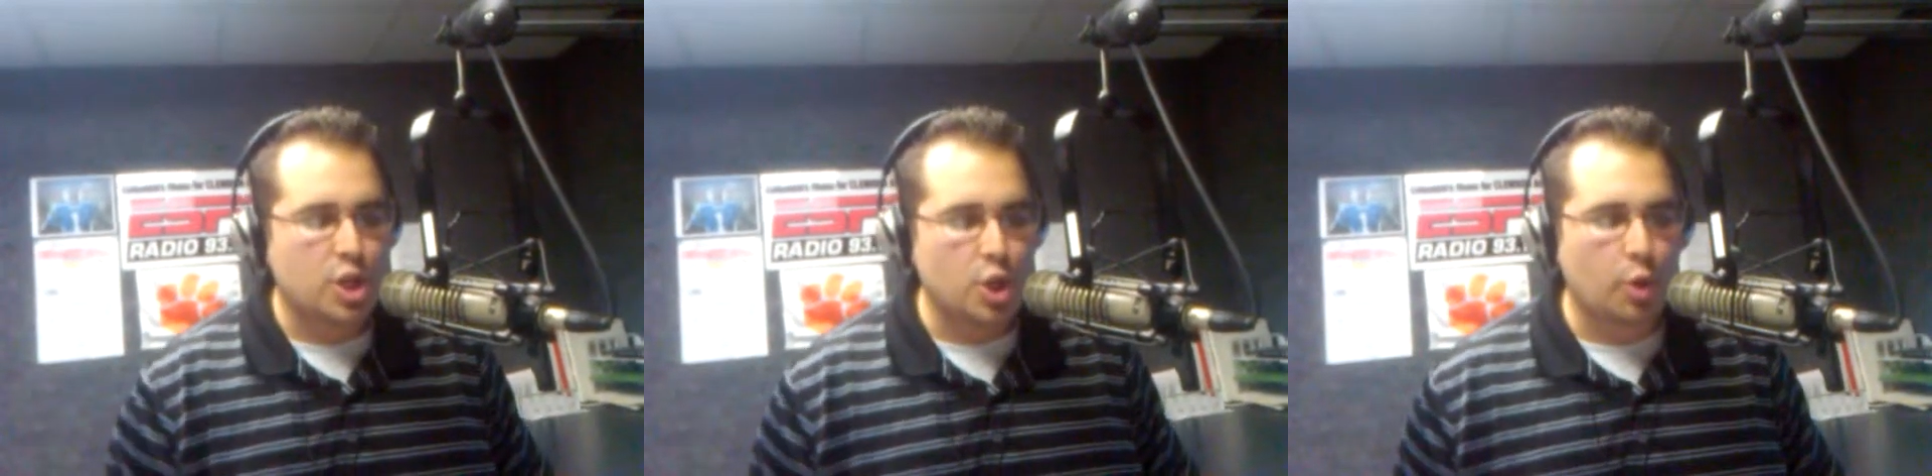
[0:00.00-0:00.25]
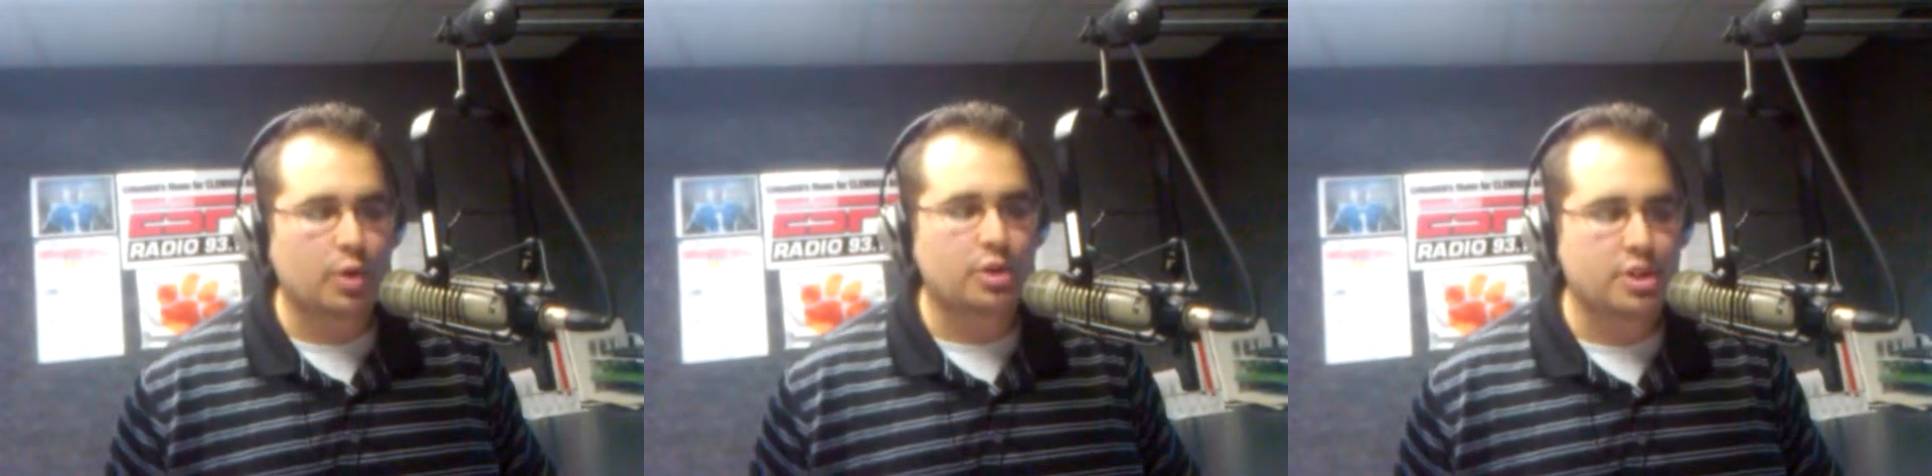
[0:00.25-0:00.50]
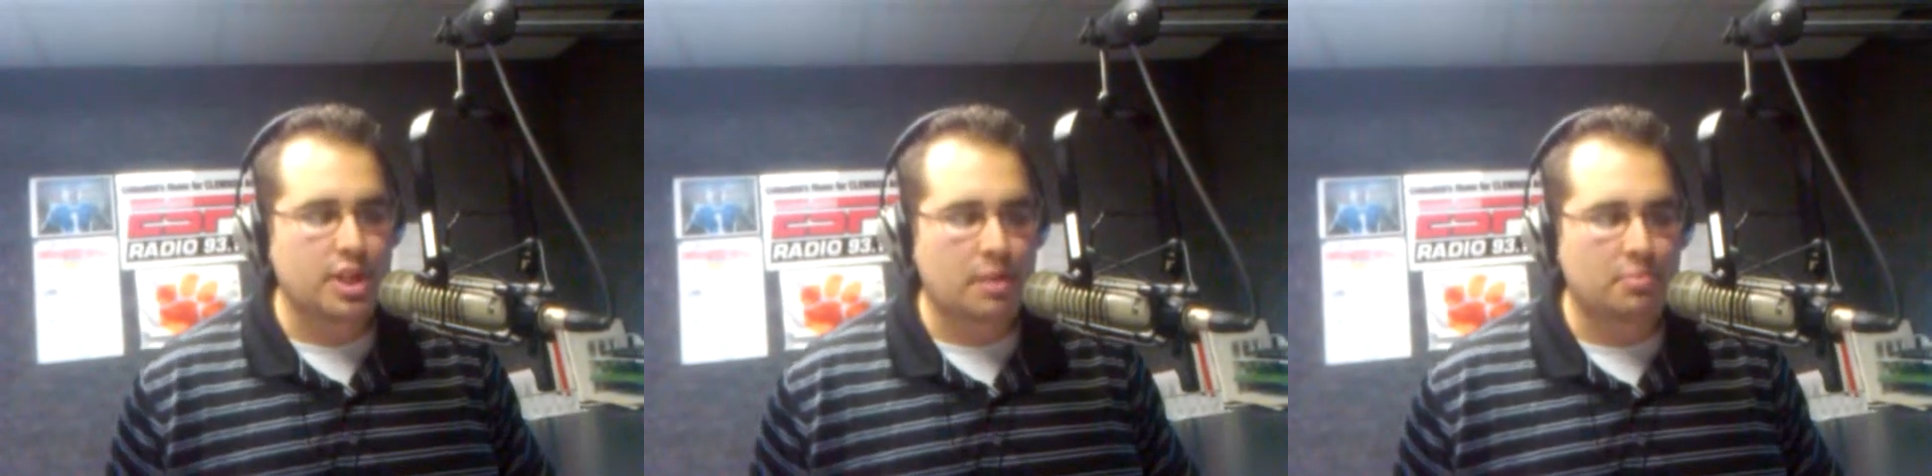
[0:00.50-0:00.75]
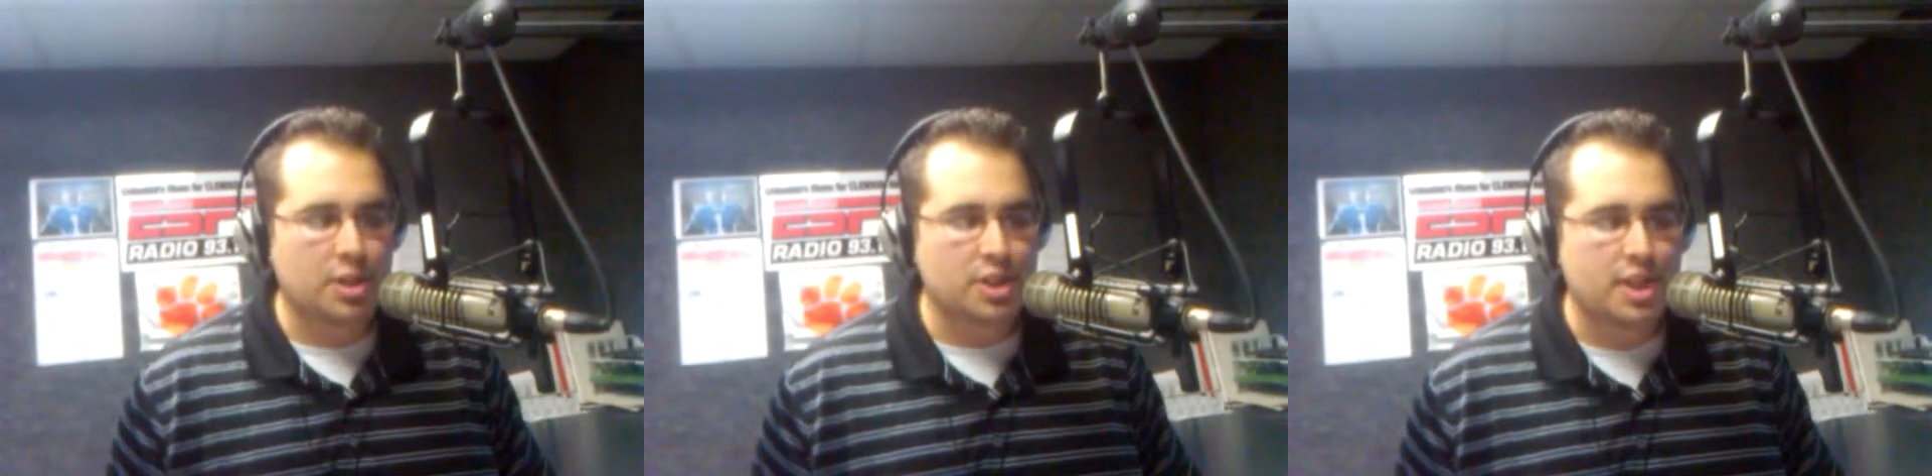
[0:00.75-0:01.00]
no
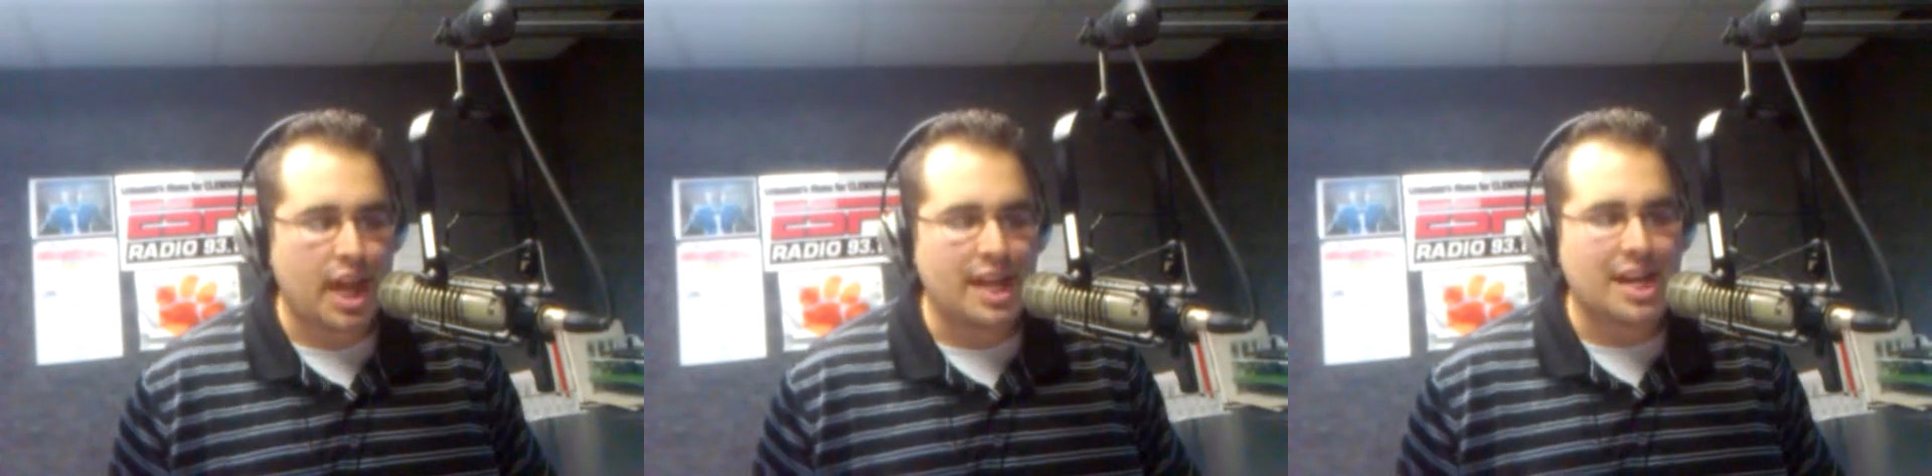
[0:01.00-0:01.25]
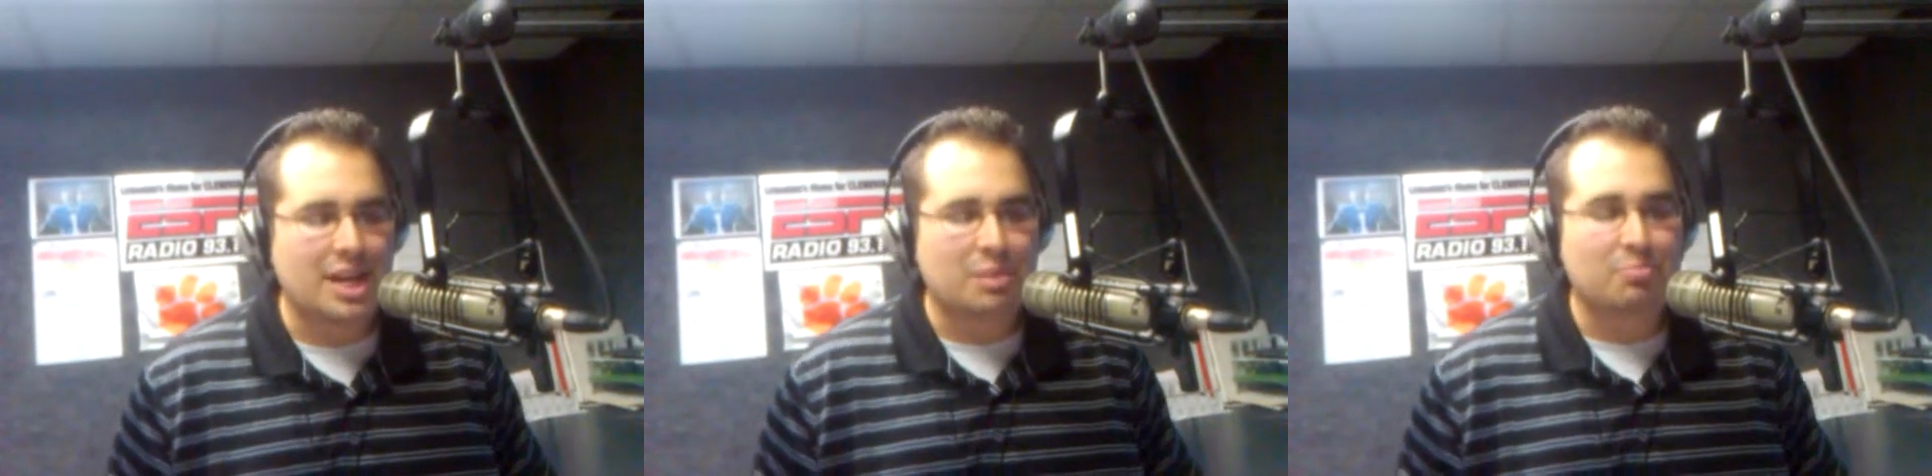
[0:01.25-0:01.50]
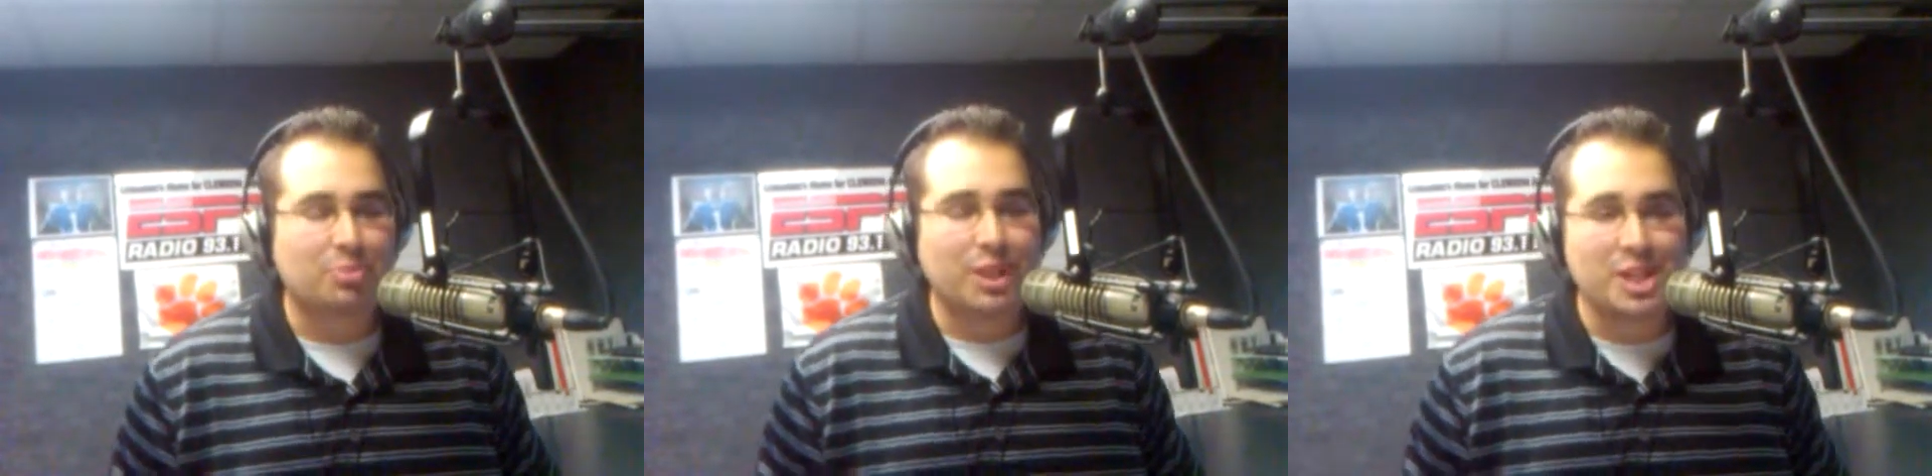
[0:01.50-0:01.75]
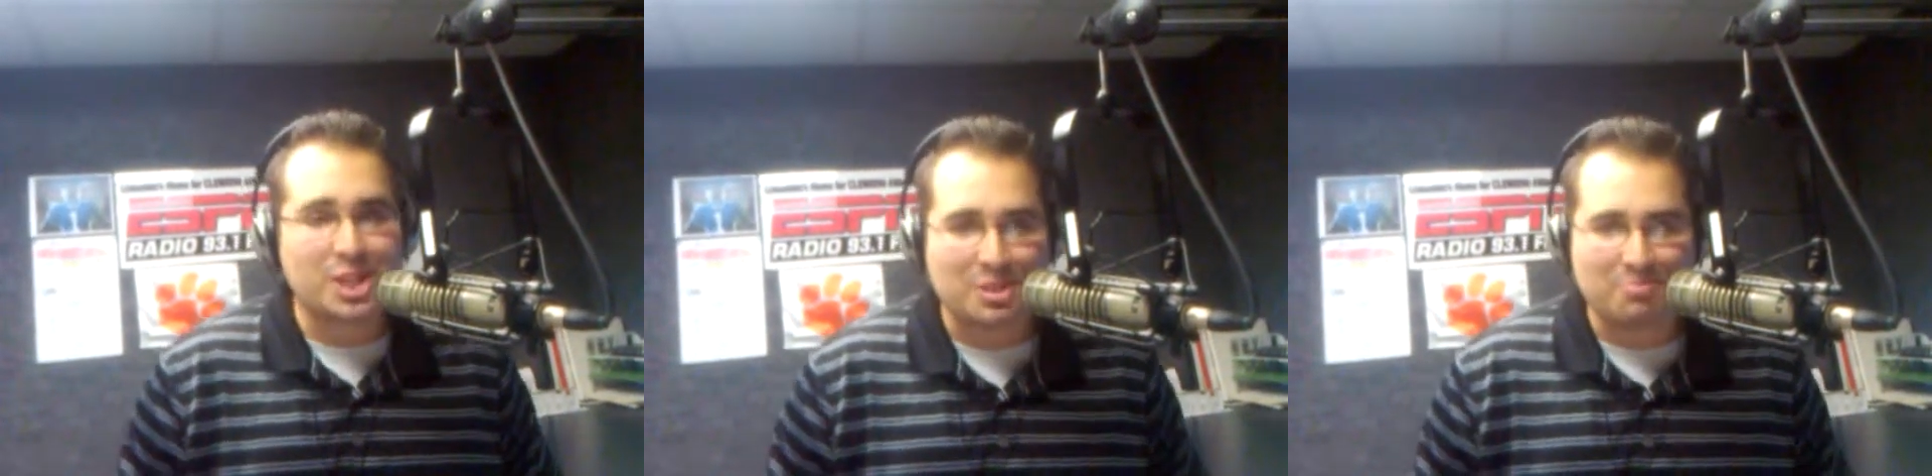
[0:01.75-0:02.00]
interceptions, and a
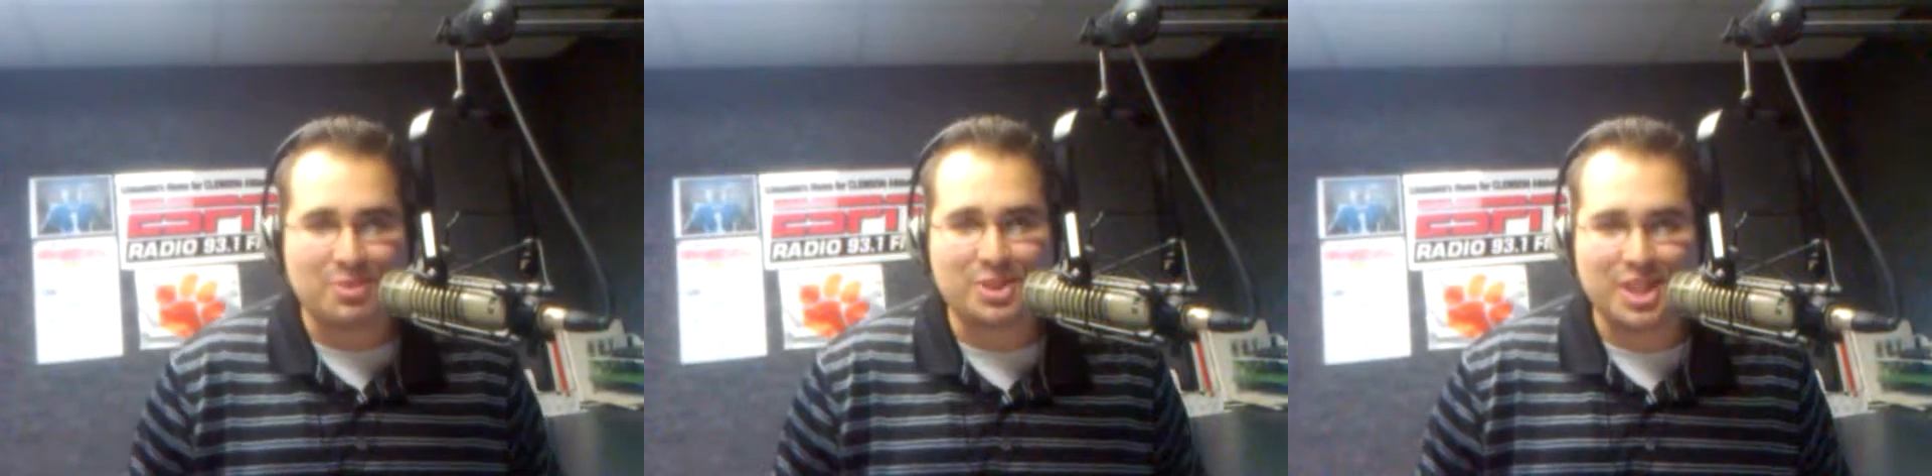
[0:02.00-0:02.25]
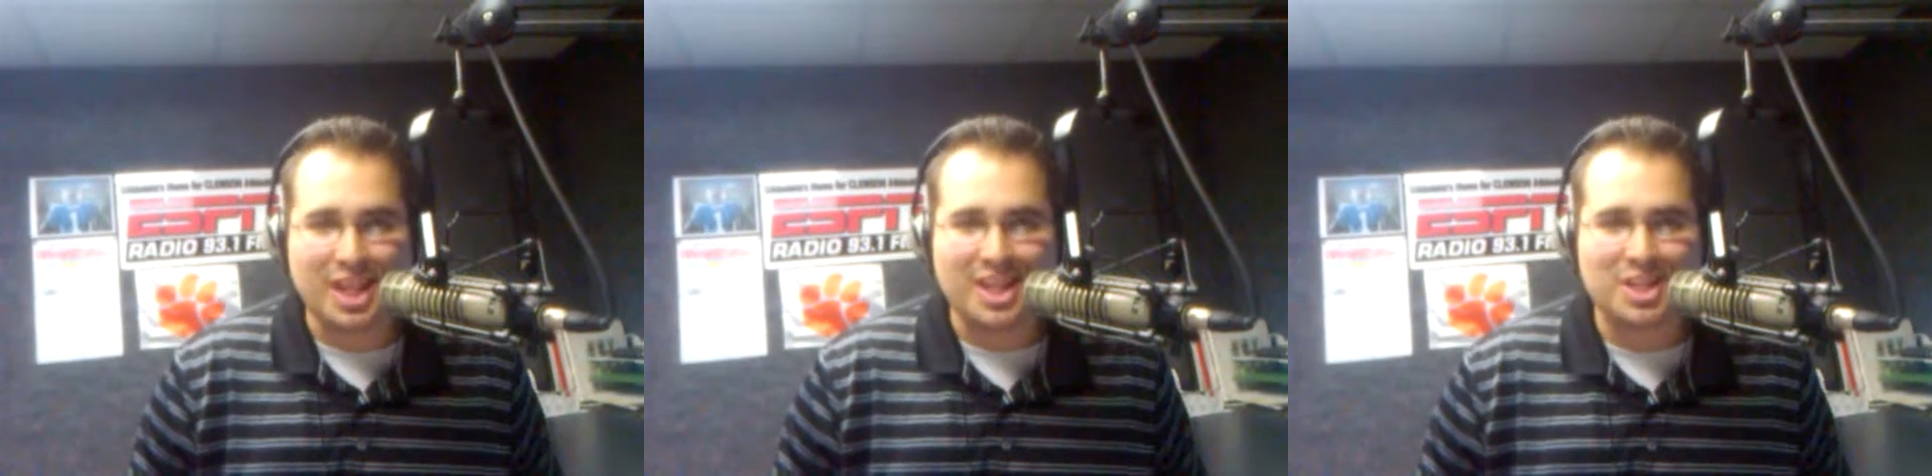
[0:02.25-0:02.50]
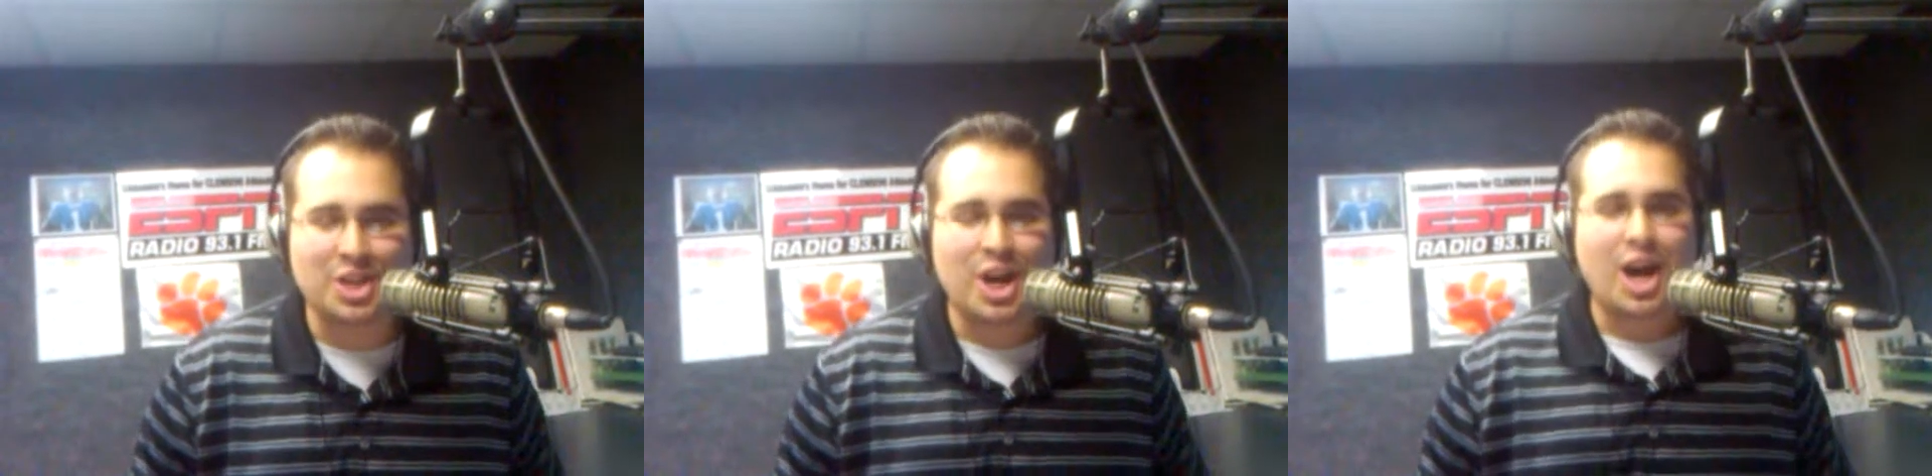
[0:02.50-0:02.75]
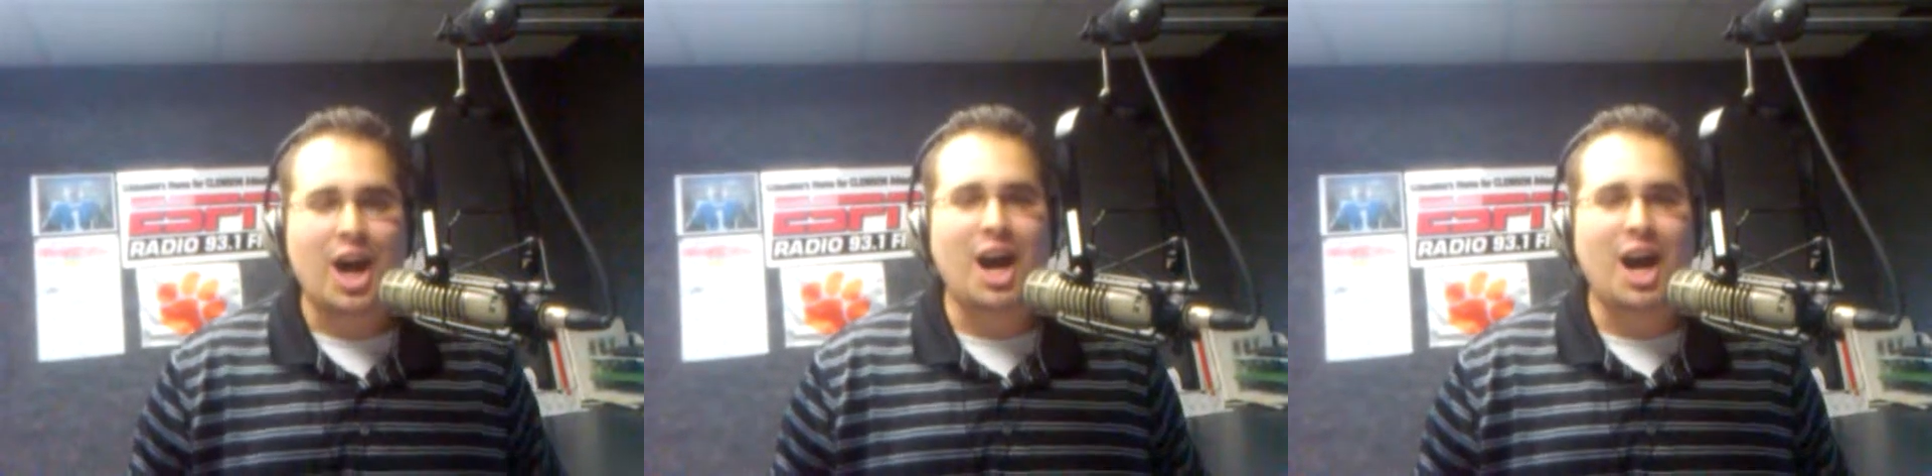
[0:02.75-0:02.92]
completion percentage